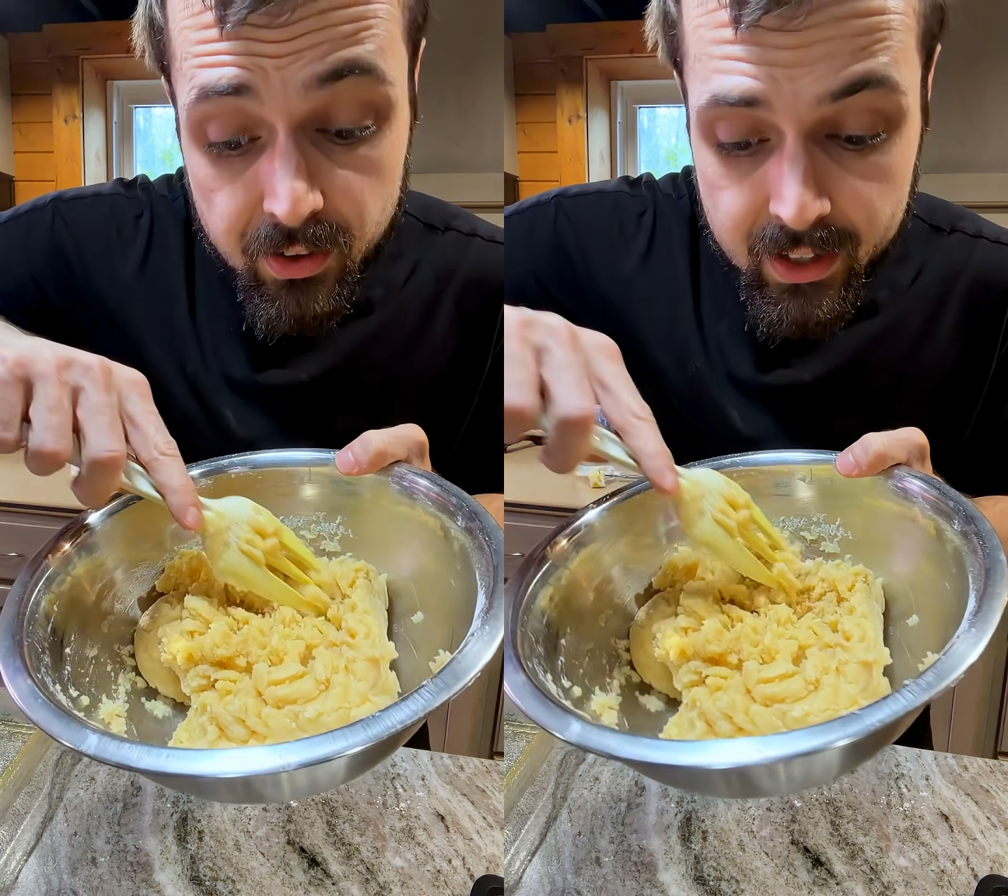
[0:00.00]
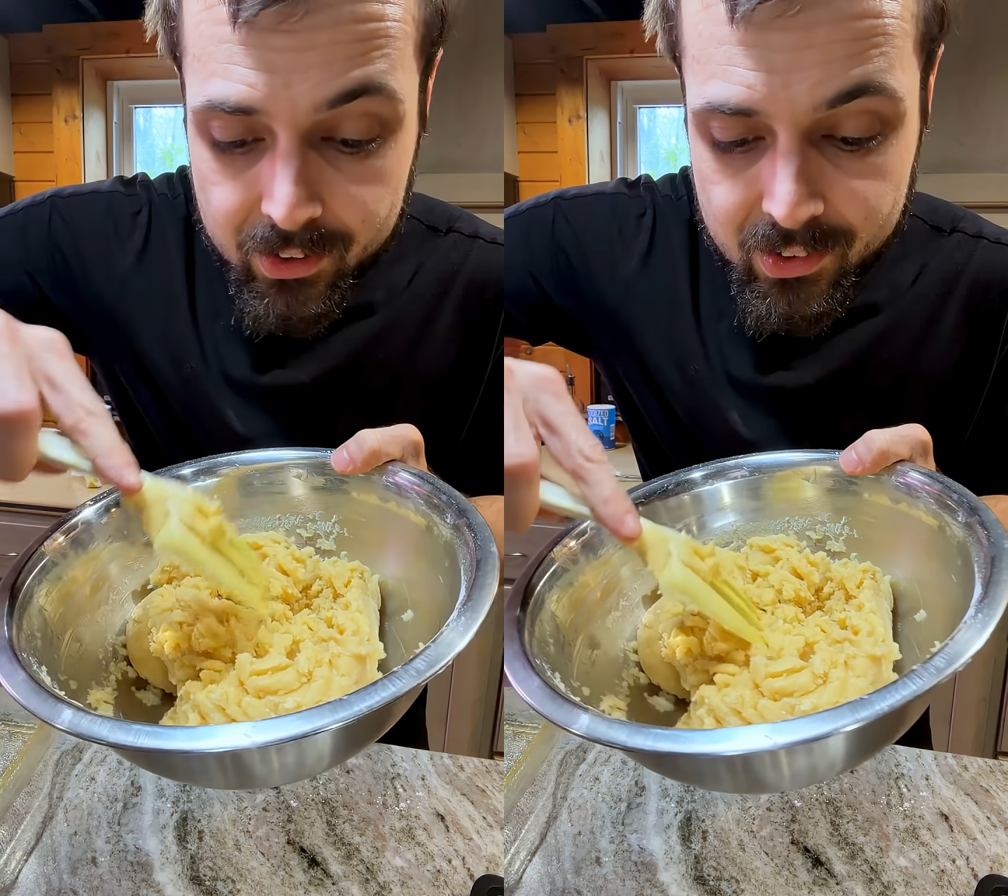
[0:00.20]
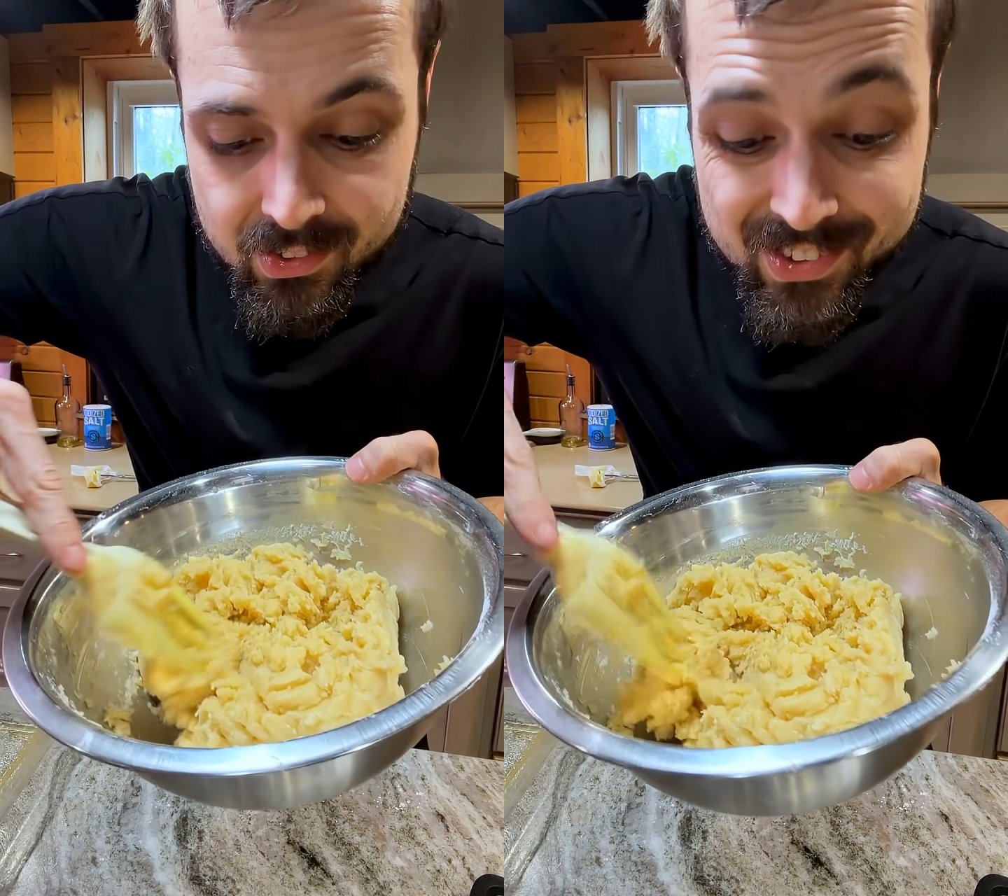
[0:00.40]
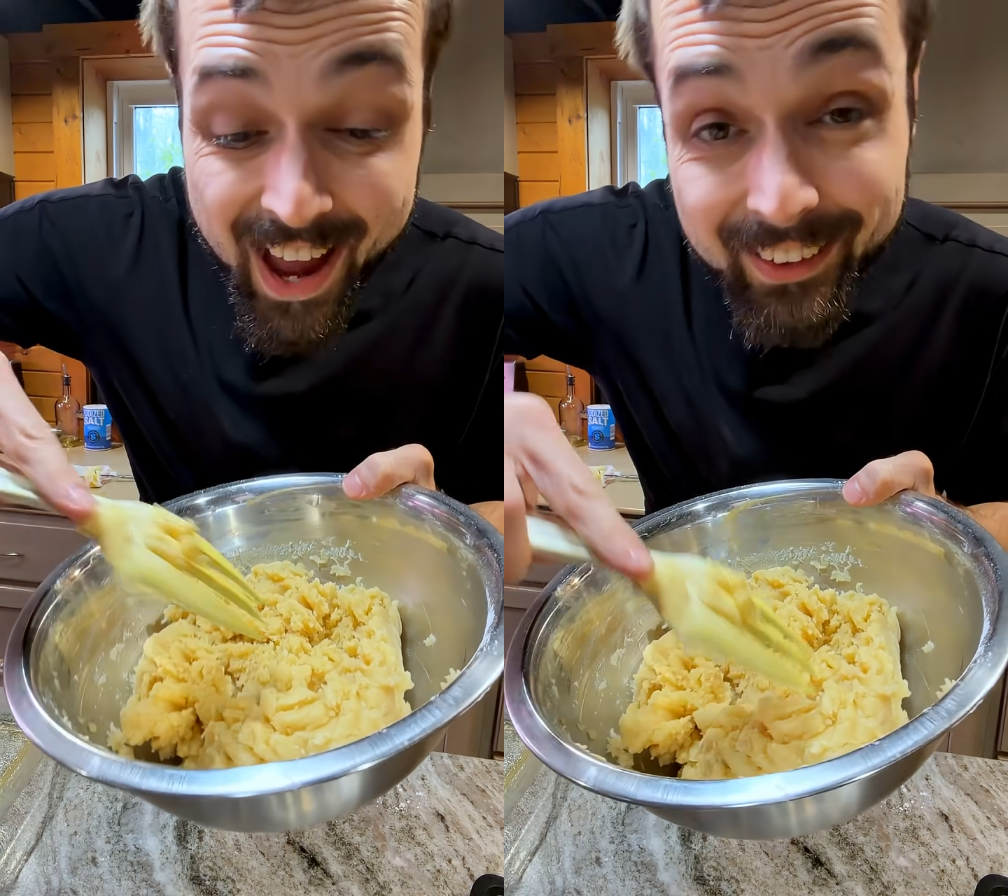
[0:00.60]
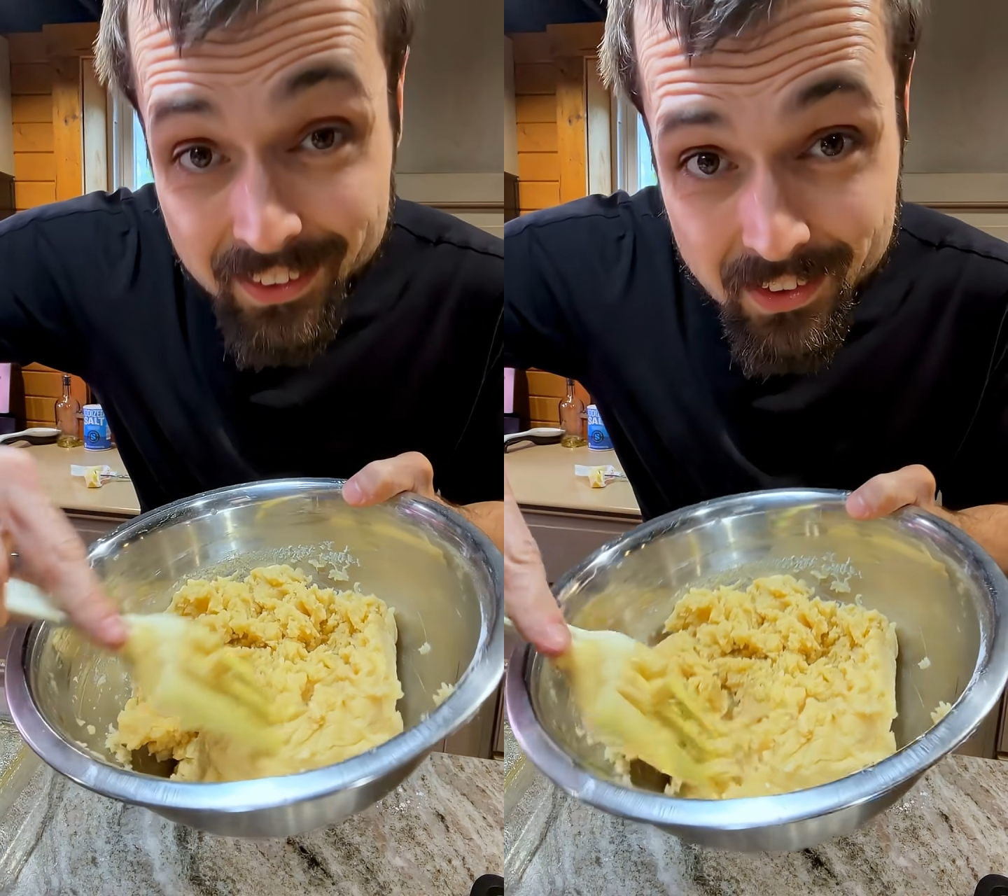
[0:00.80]
right here is
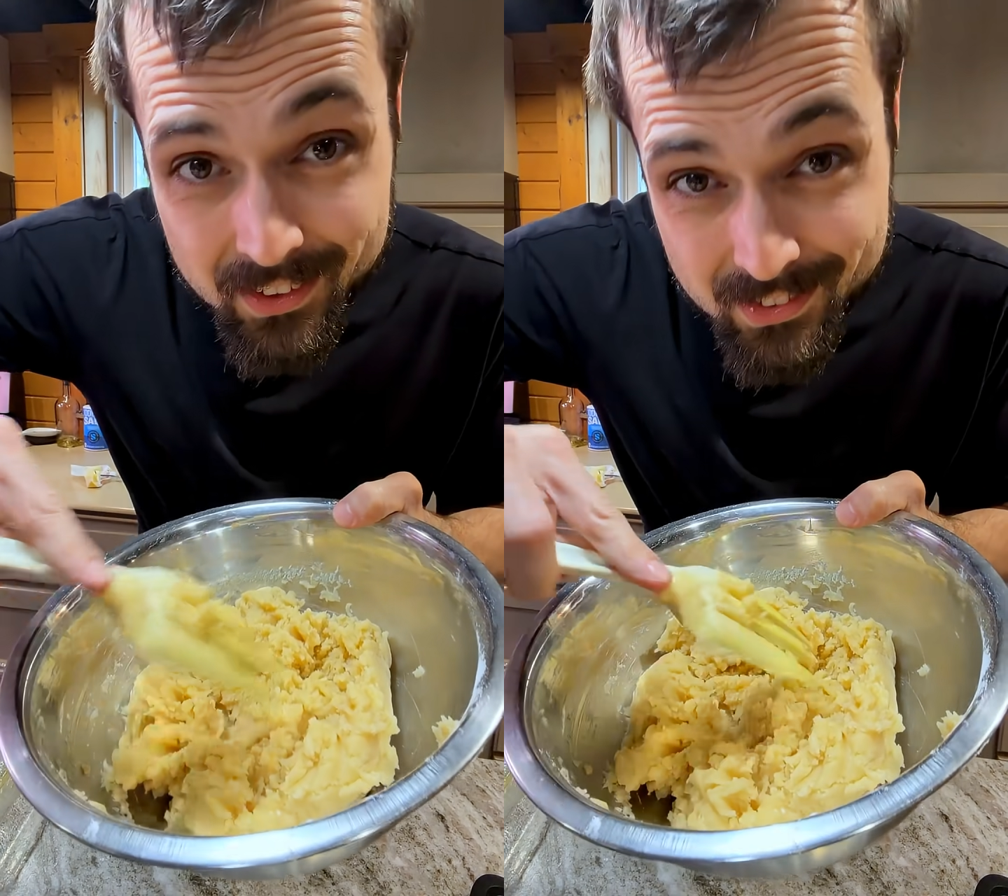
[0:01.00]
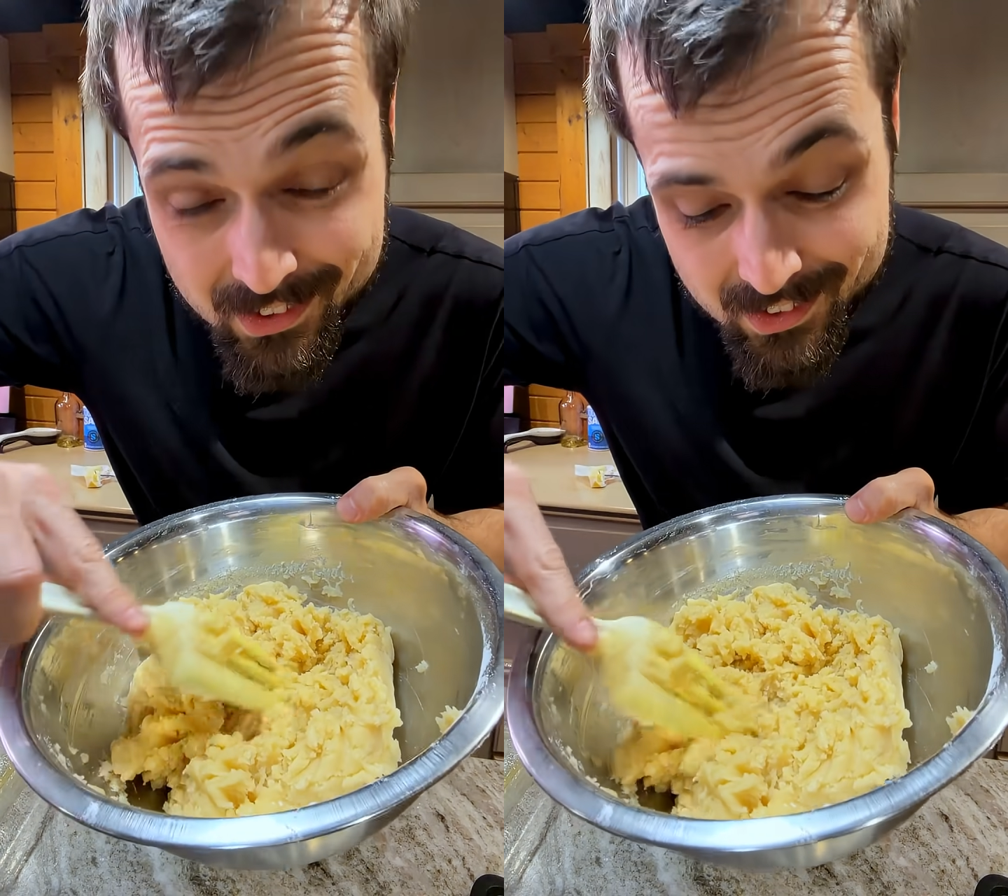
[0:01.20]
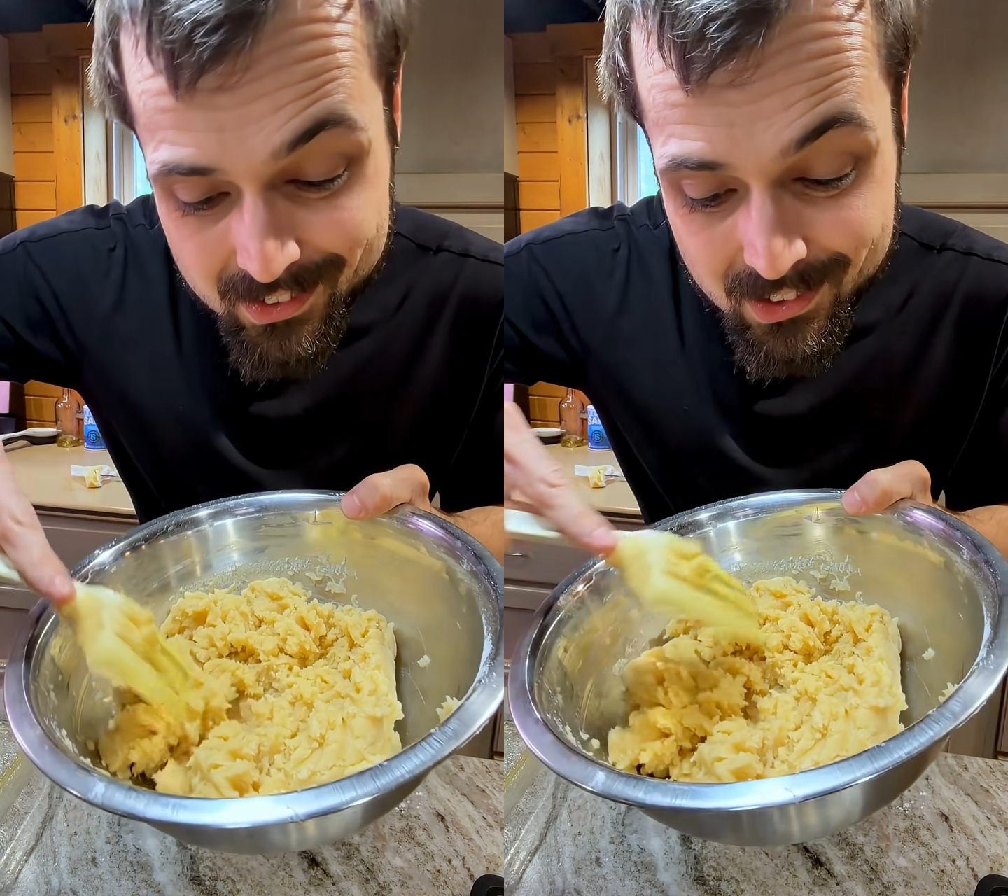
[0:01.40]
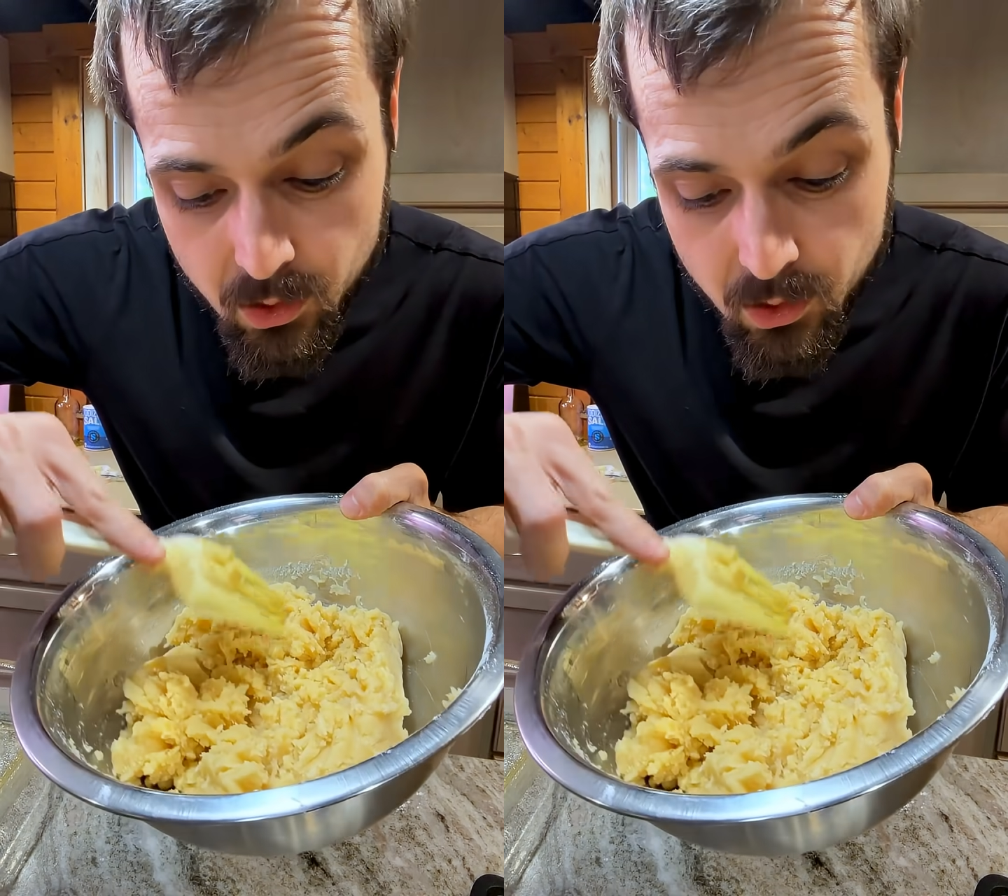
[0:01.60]
exactly the consistency